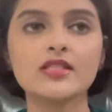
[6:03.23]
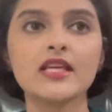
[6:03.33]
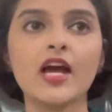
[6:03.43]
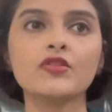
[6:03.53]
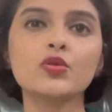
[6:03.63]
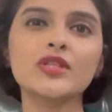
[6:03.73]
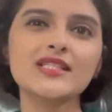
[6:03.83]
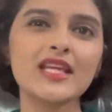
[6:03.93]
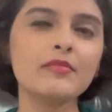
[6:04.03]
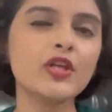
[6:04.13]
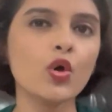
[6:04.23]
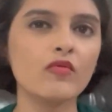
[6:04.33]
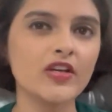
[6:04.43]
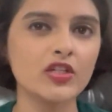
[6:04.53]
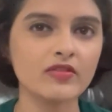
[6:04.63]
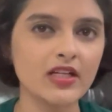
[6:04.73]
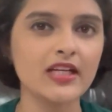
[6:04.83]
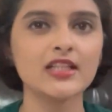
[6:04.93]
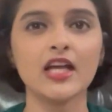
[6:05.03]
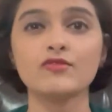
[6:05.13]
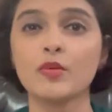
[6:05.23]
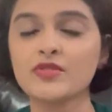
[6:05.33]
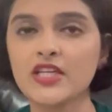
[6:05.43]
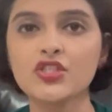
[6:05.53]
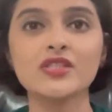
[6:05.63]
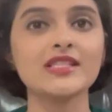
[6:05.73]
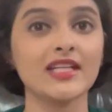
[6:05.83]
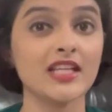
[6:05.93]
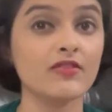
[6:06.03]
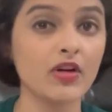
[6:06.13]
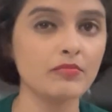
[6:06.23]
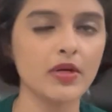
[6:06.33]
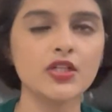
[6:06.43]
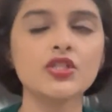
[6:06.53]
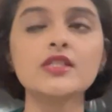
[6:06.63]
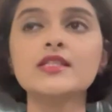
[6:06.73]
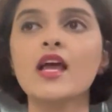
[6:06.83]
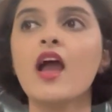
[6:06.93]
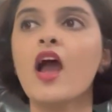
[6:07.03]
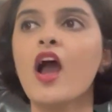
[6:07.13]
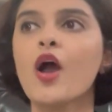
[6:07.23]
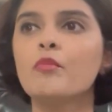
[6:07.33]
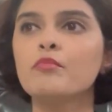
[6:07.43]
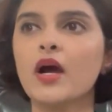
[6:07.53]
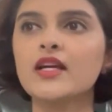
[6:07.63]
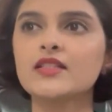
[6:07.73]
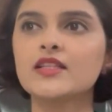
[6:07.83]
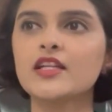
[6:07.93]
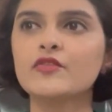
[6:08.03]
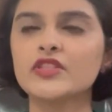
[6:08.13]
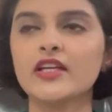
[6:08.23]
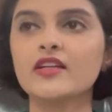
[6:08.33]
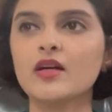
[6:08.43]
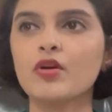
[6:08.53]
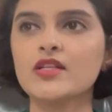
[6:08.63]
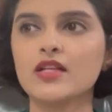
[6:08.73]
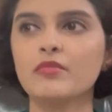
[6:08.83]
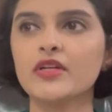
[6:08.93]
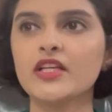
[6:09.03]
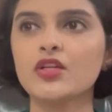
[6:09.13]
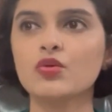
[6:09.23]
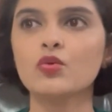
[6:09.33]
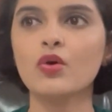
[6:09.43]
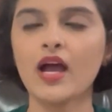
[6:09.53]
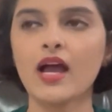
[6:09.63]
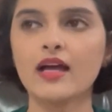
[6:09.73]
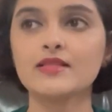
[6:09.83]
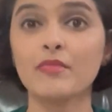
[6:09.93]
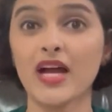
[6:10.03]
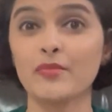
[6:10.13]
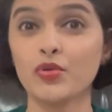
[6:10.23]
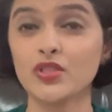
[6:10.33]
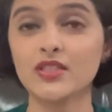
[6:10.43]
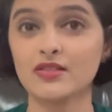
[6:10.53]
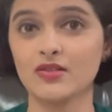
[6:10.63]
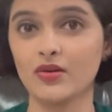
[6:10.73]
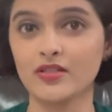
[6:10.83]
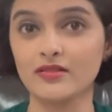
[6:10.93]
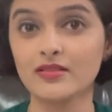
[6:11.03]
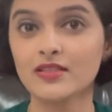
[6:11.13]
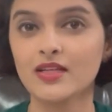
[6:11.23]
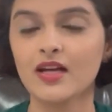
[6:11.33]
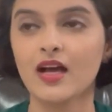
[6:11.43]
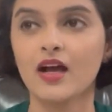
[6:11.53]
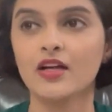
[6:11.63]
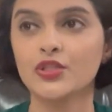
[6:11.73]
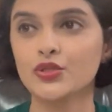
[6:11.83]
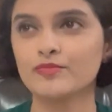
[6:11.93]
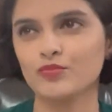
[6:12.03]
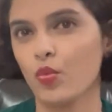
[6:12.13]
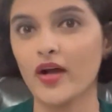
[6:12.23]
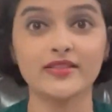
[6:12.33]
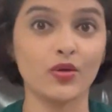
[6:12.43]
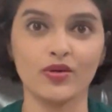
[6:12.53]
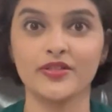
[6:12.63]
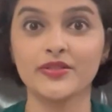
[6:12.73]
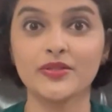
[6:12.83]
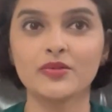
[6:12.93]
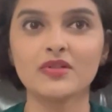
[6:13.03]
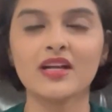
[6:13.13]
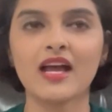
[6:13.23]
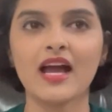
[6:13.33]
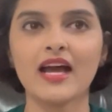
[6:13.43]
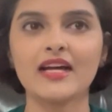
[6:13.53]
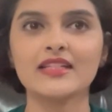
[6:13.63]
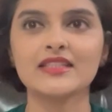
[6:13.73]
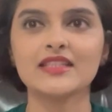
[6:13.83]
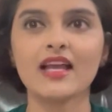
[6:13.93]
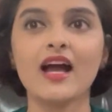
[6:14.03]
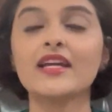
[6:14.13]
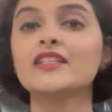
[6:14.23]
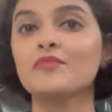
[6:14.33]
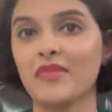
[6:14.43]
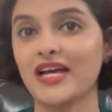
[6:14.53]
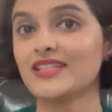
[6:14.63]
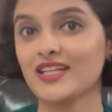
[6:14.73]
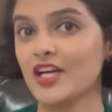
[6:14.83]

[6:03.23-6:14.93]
they have to do the same thing over and over again. They have obsessions and they have compulsions. But if you think about somebody who has bipolar disorder, one or two, and they are in a manic